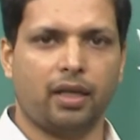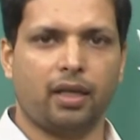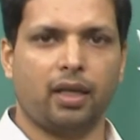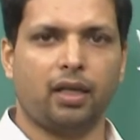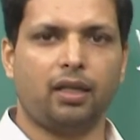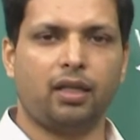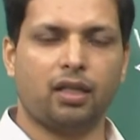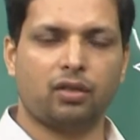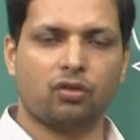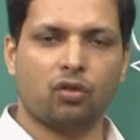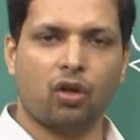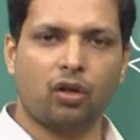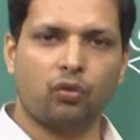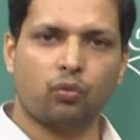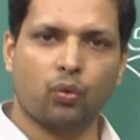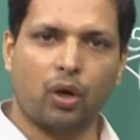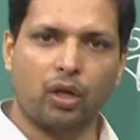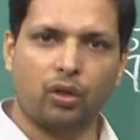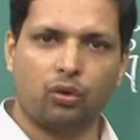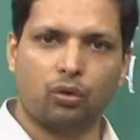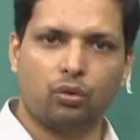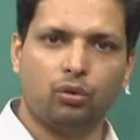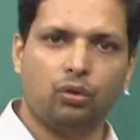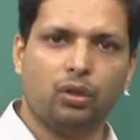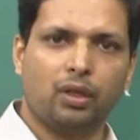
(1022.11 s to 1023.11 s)
It does not want
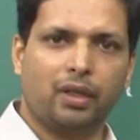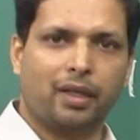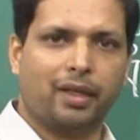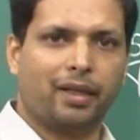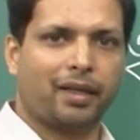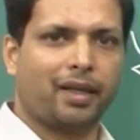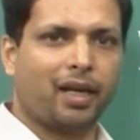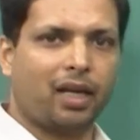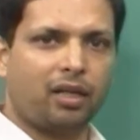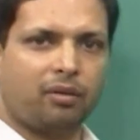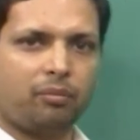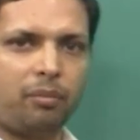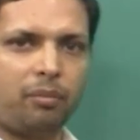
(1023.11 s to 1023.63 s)
to get